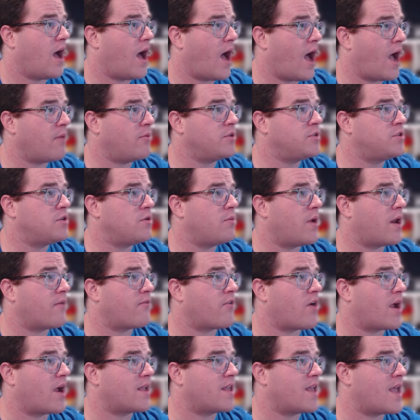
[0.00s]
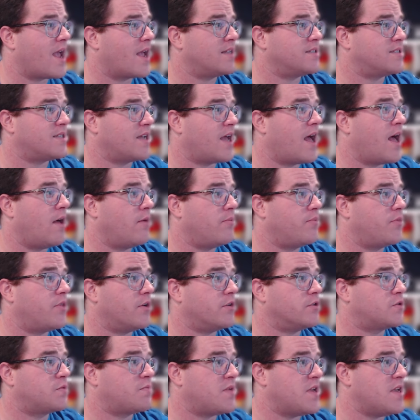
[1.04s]
I will do whatever I can to help
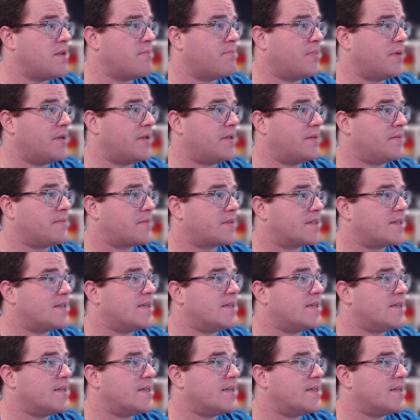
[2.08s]
those people.